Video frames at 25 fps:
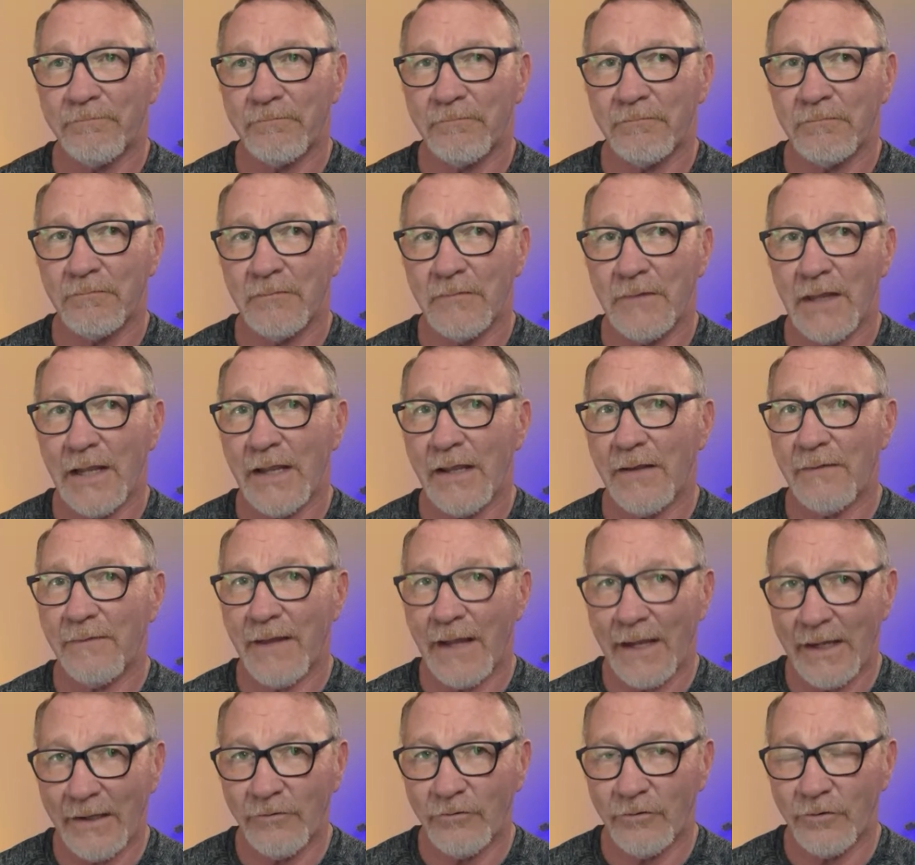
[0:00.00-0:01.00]
than the
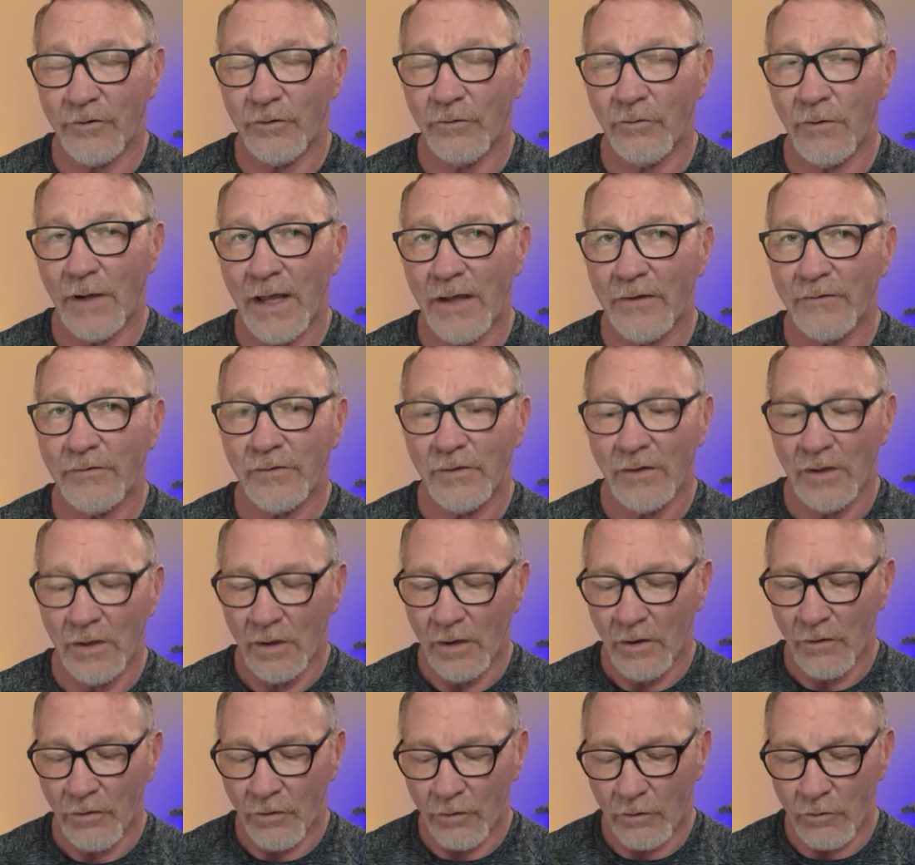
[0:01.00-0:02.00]
H2S,
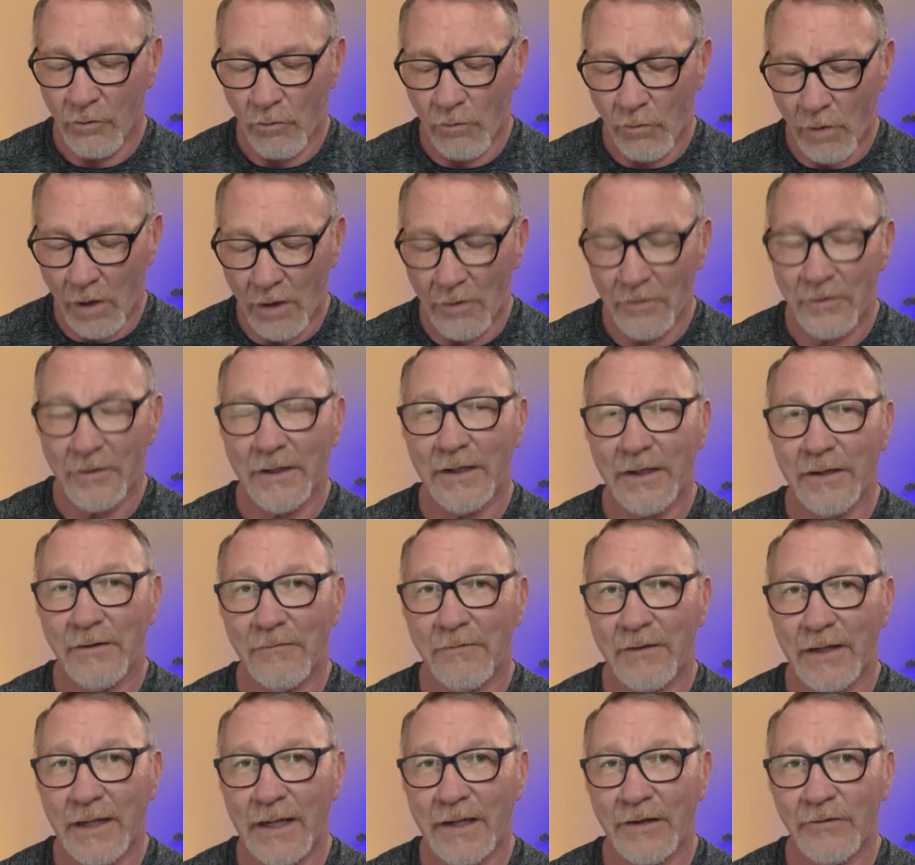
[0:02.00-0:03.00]
the quality of
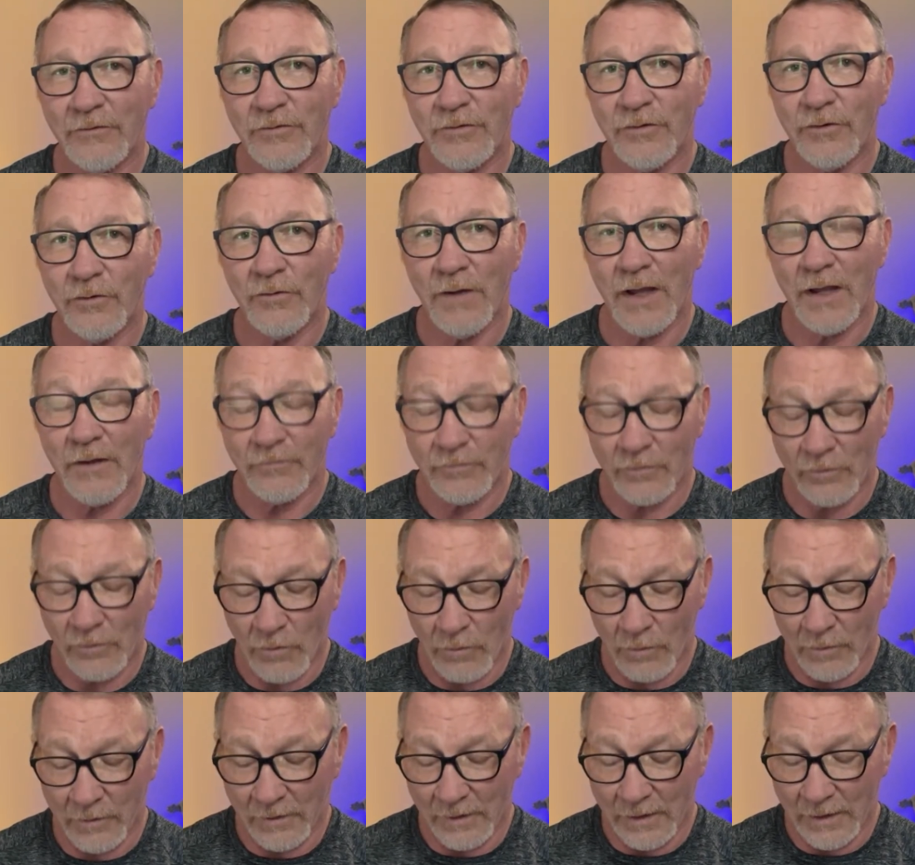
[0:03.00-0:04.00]
the H2S,
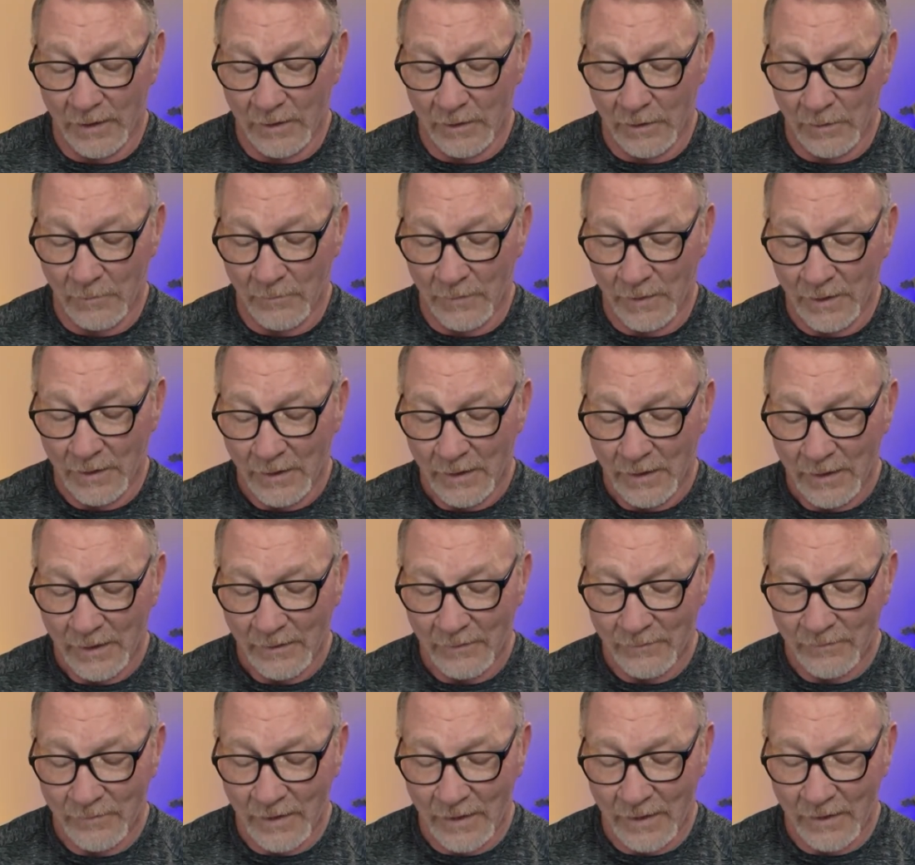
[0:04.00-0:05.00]
according to him,
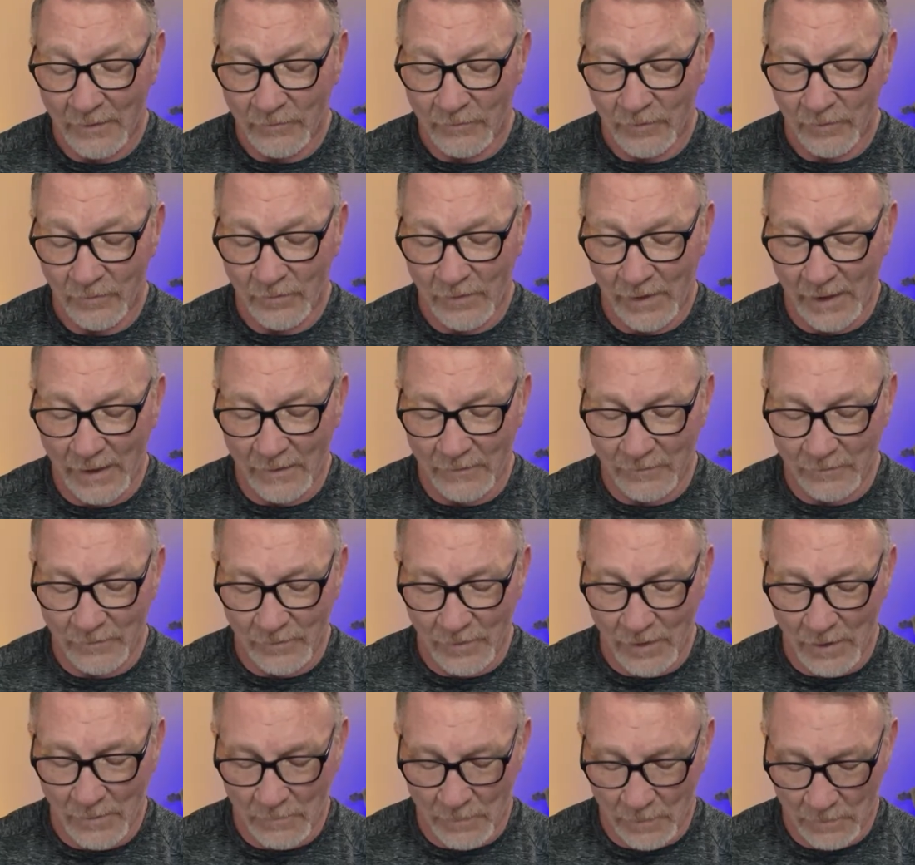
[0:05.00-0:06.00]
he said it just
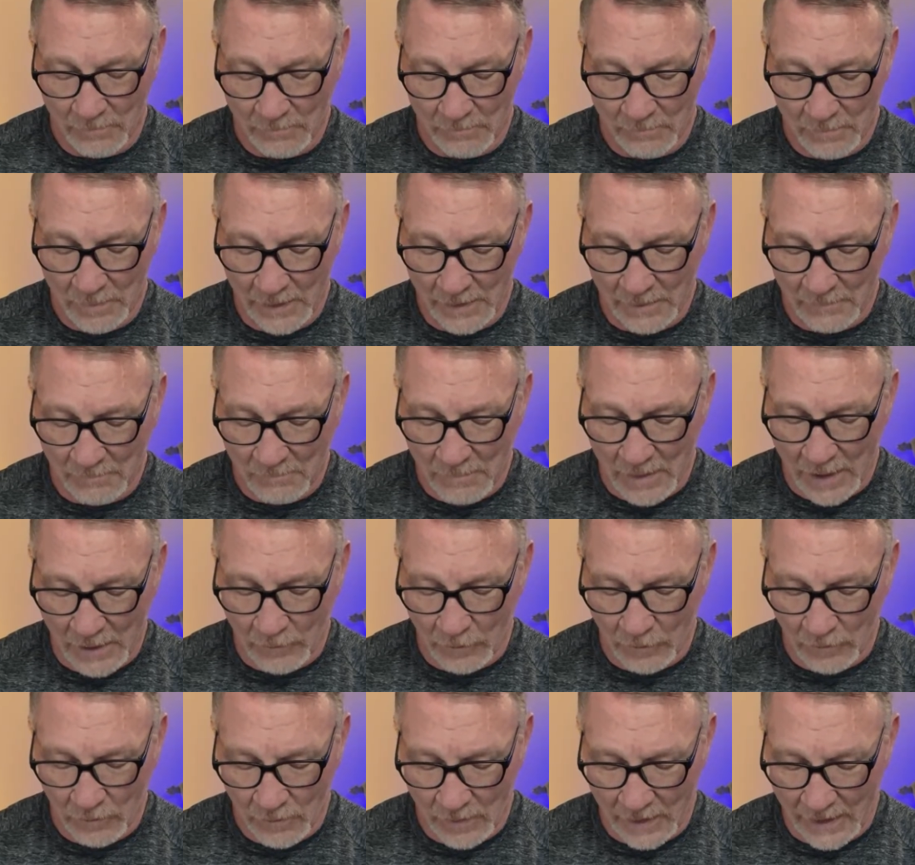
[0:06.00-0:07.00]
ends up being
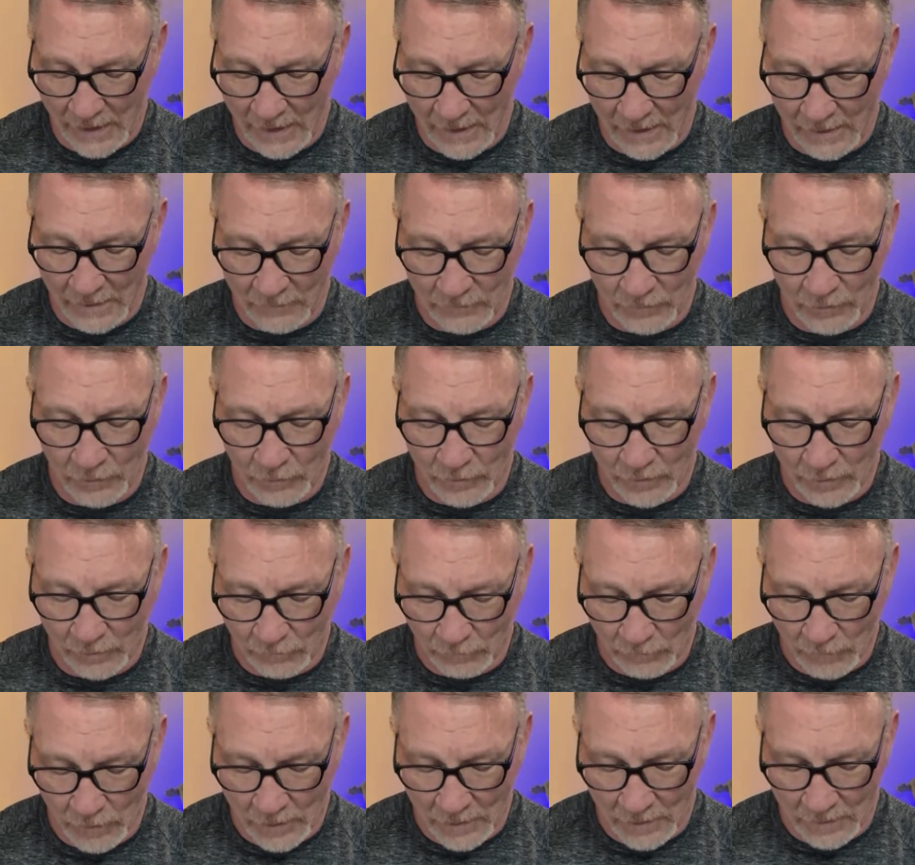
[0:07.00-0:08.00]
better, and you
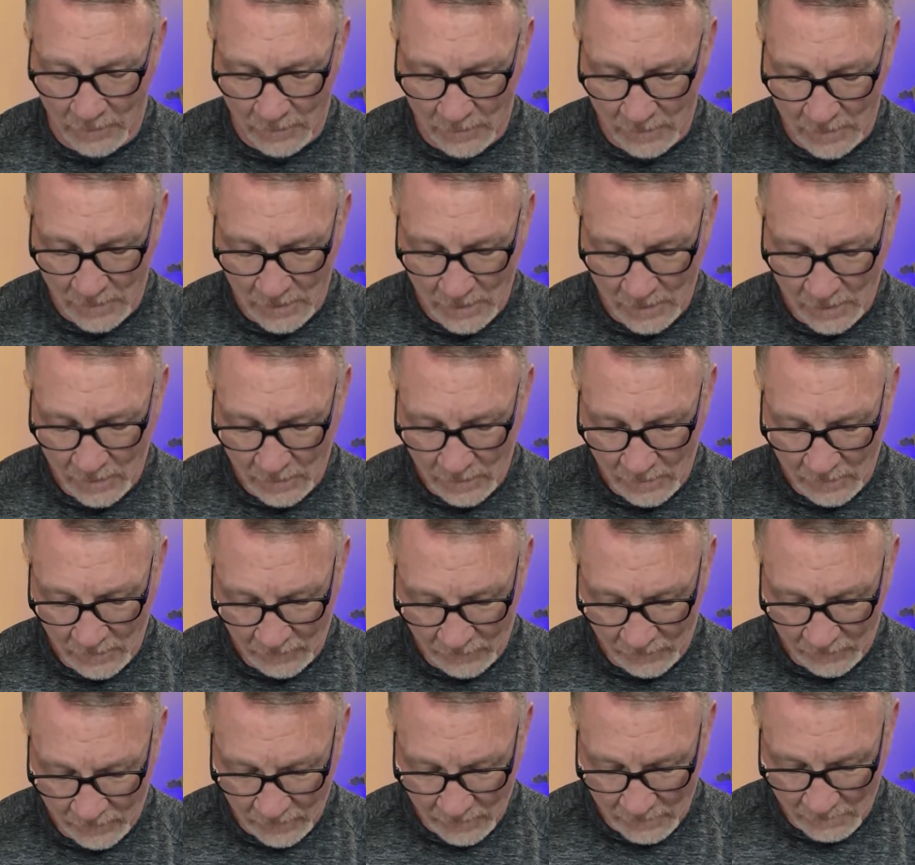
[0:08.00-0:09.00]
can run
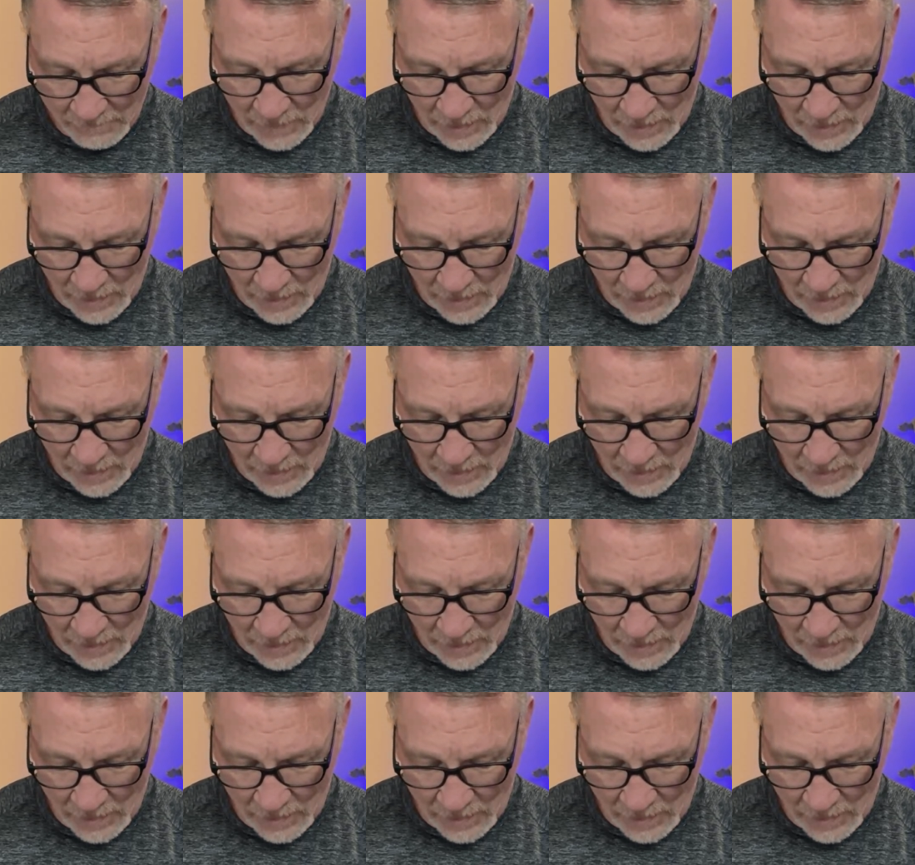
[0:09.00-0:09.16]
some